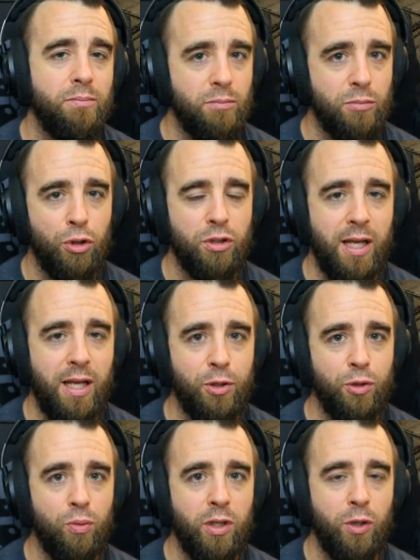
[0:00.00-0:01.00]
Took
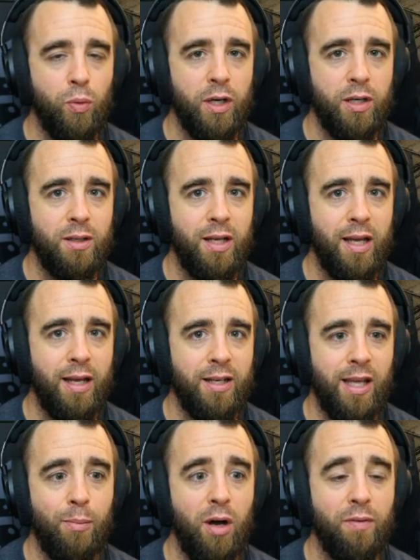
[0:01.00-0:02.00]
damage really quick and
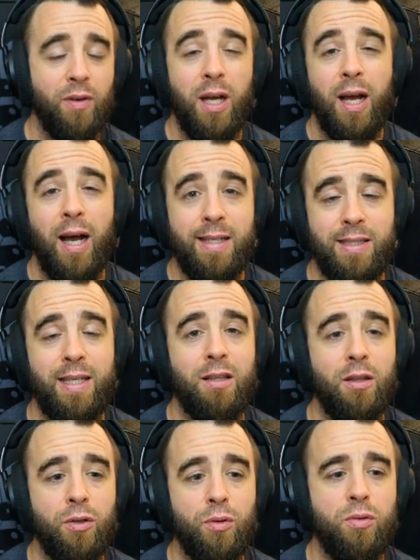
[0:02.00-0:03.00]
came off. I did
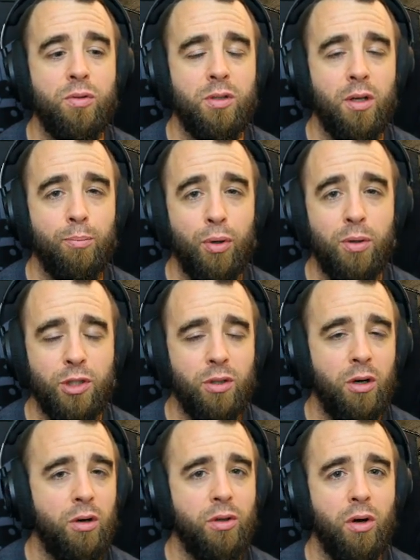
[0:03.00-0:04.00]
lose pretty much
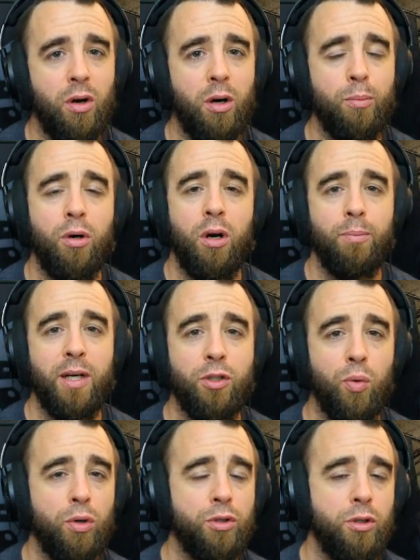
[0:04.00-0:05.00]
all the armor on my
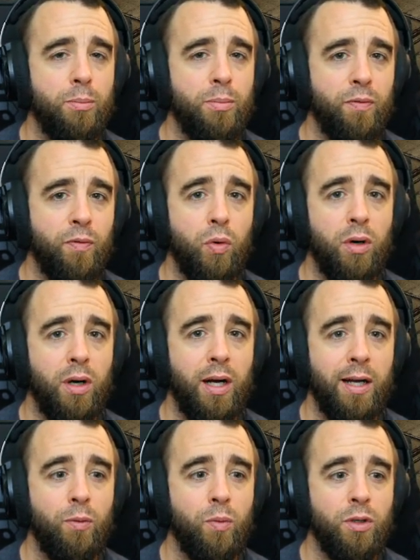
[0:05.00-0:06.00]
torso before
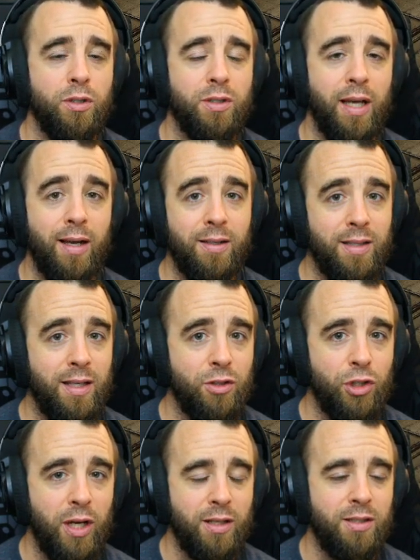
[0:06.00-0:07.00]
I was XL
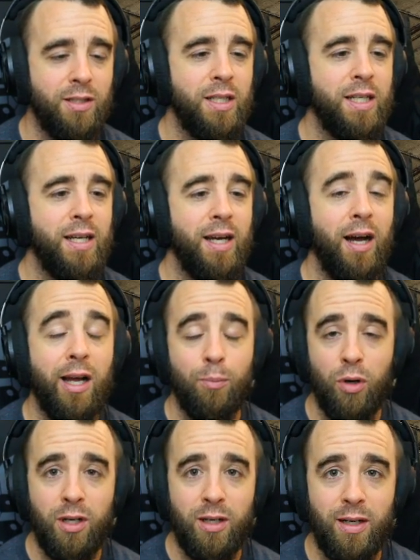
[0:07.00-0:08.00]
checked. I am
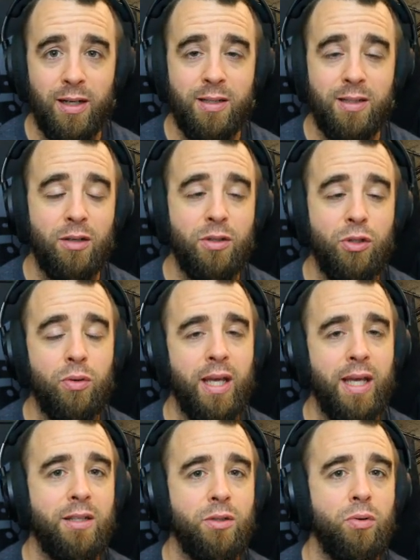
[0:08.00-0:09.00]
running an XL. You
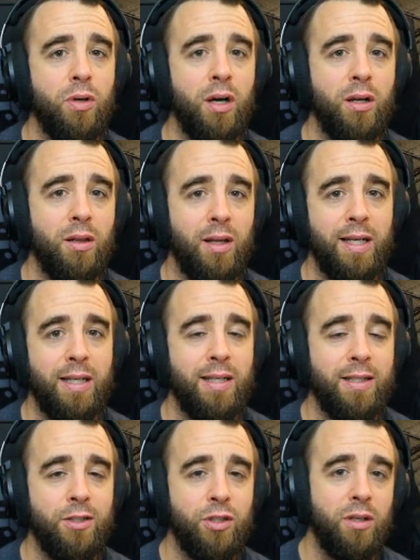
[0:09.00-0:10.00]
can do a light
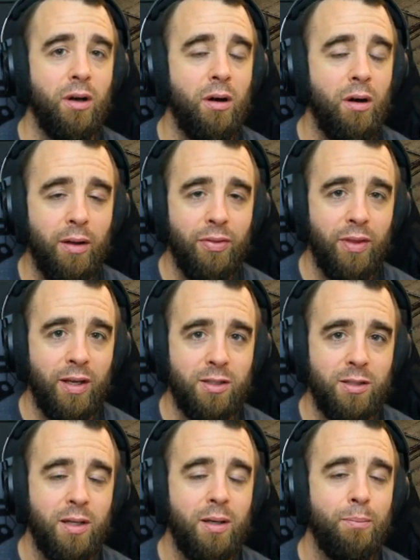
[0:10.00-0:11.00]
engine on
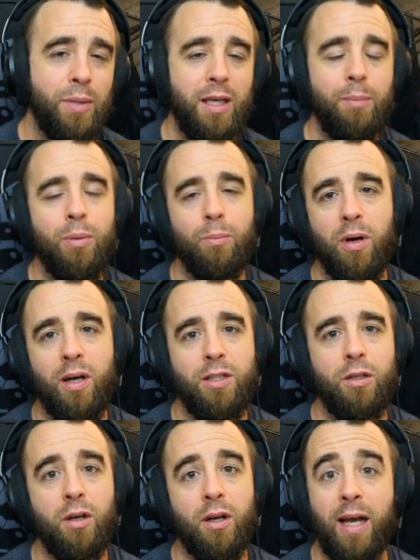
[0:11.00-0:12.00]
this, but keep in mind
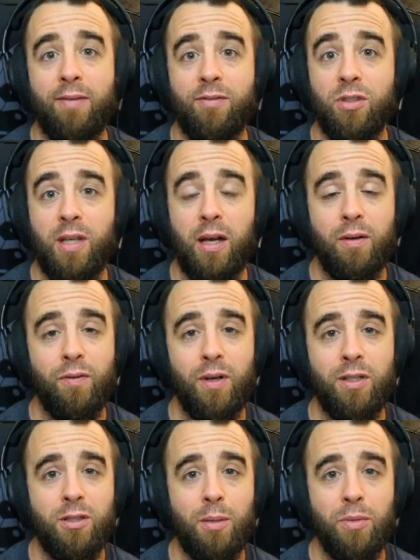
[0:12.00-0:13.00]
you're going to have to
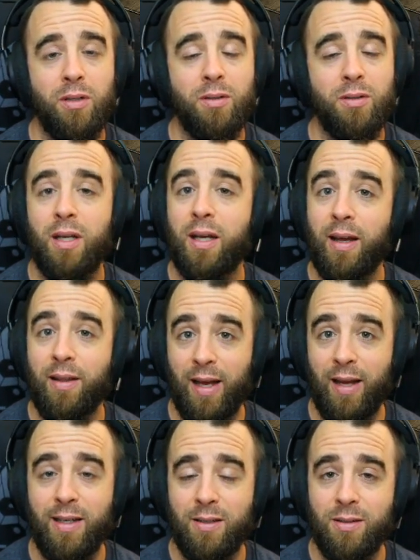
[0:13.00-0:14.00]
sacrifice something, and
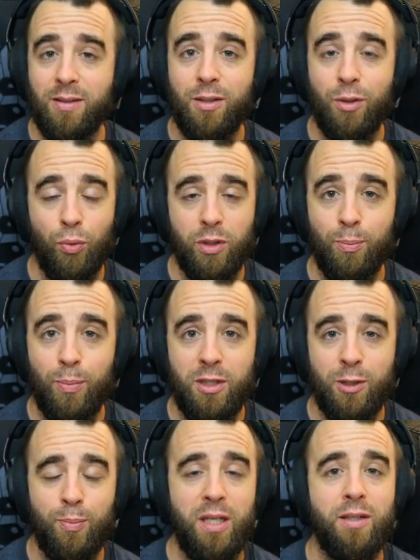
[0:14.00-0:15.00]
that is going to be
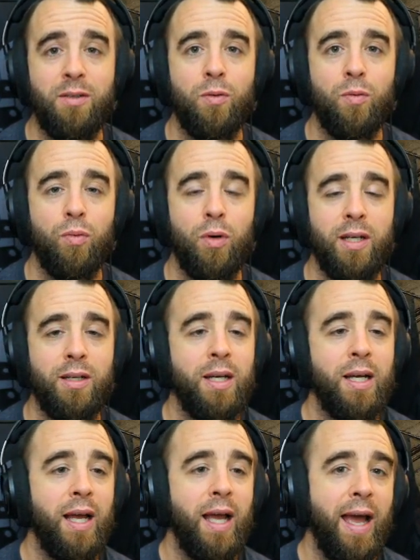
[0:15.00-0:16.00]
speed, right?
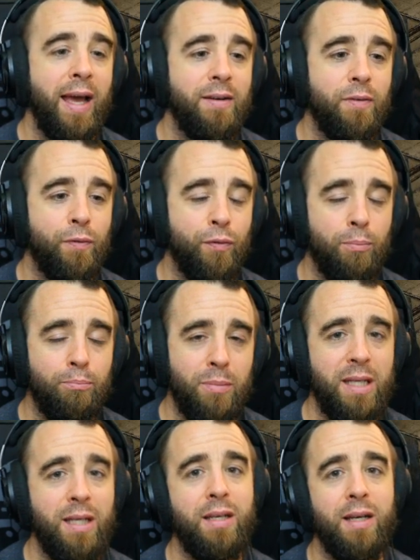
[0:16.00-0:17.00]
And for
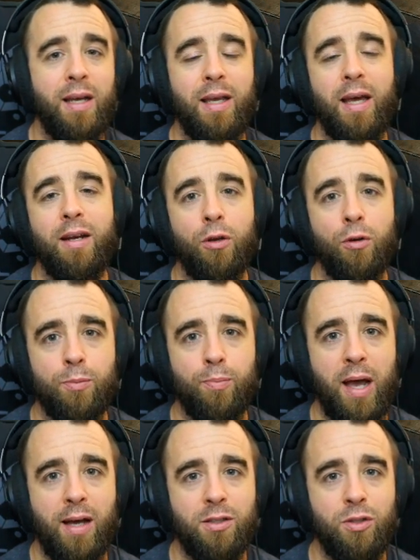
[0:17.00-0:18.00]
me, again, it goes
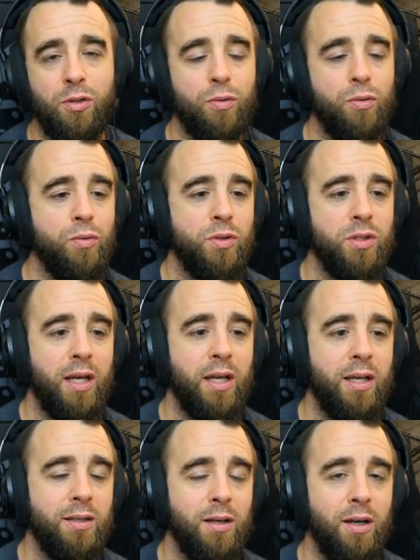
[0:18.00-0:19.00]
back to
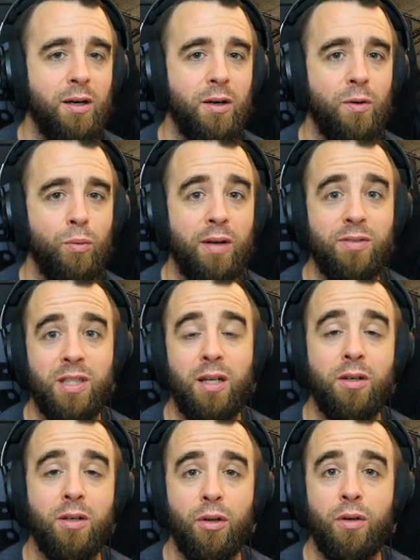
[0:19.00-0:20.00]
saying what I've said
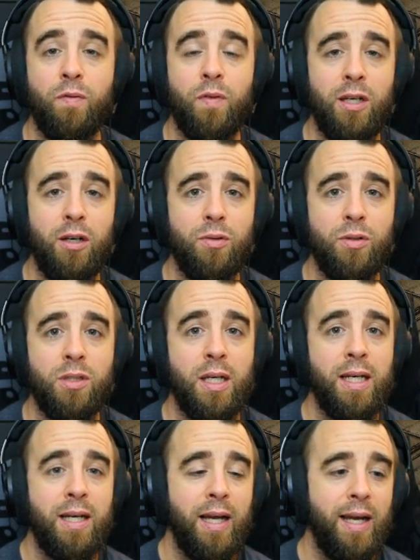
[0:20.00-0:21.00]
on other videos,
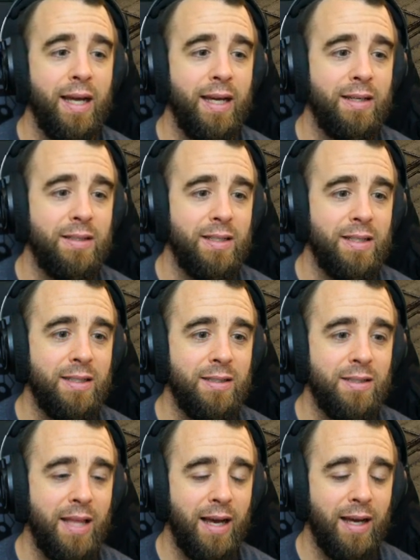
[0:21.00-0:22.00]
and
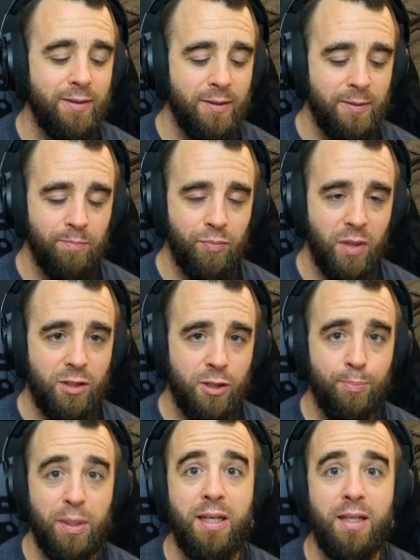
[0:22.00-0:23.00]
is that
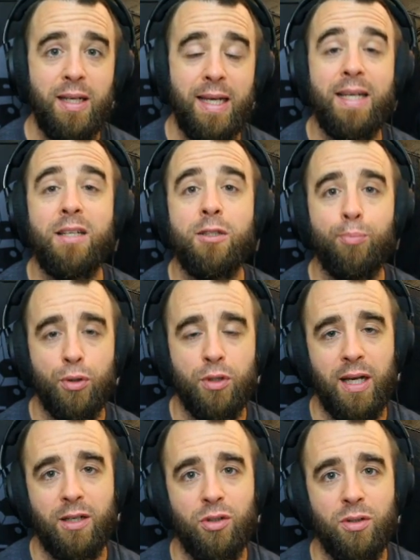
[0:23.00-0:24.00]
speed is
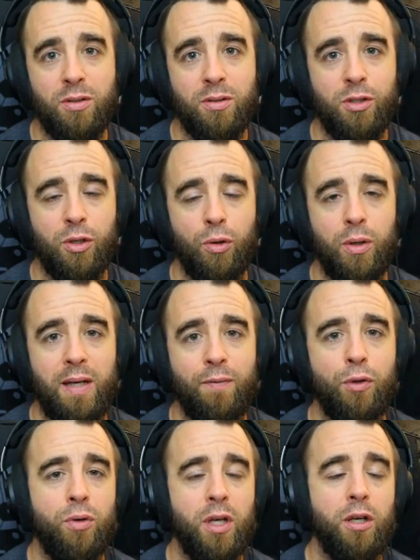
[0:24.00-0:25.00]
protection. So if
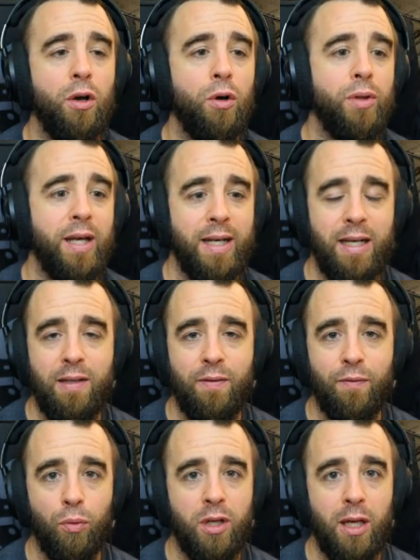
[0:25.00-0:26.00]
you can go that
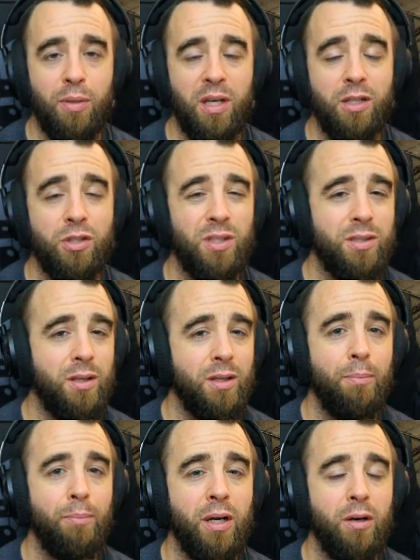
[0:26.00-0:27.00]
84 kph, that's a
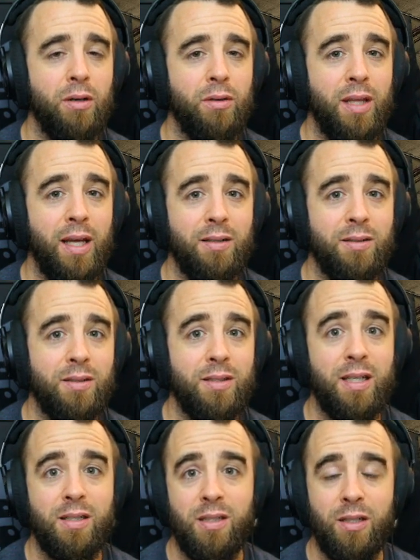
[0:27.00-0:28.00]
lot better than
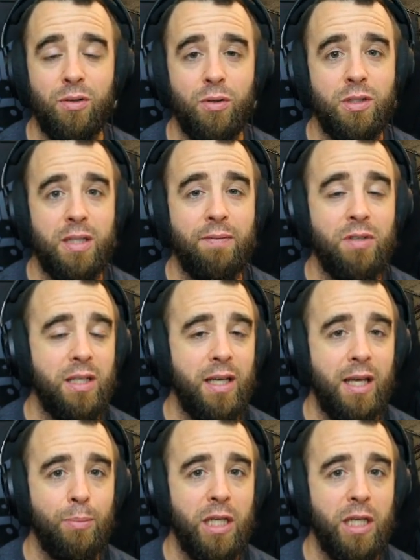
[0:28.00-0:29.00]
60 or 70
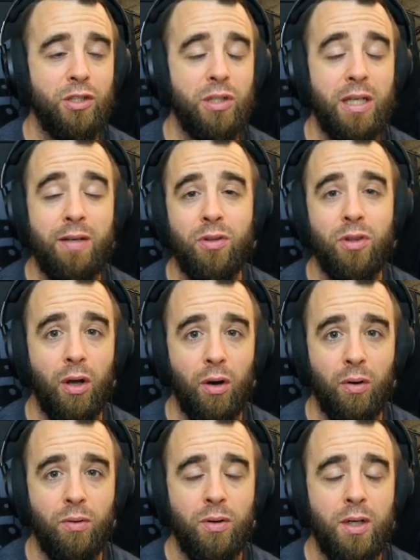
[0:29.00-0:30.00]
kph, even
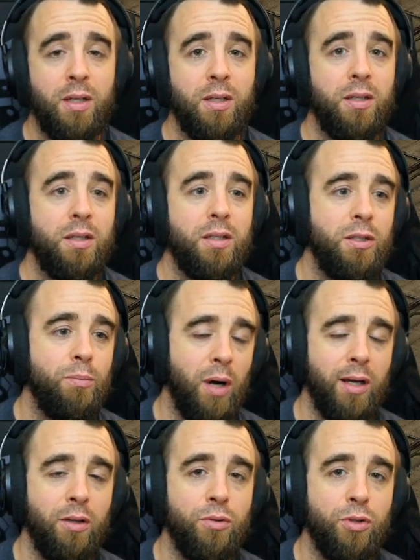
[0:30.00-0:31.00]
though you
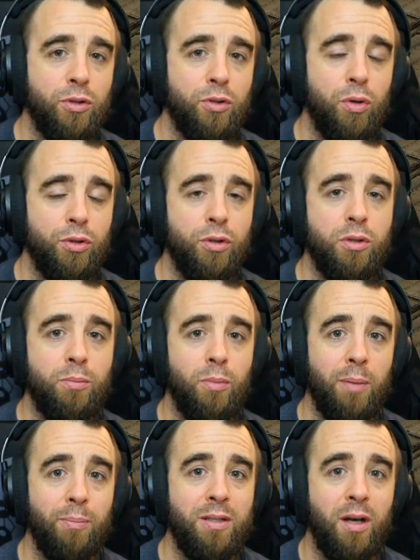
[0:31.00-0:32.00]
might lose your torso and you
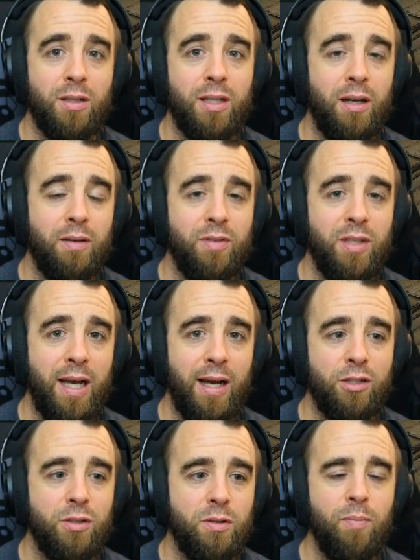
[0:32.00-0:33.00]
might be knocked out of the
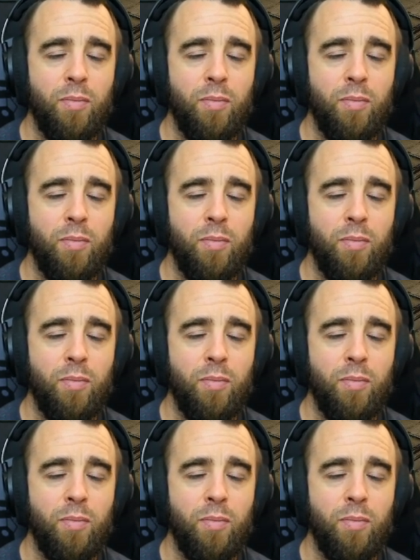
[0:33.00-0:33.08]
action.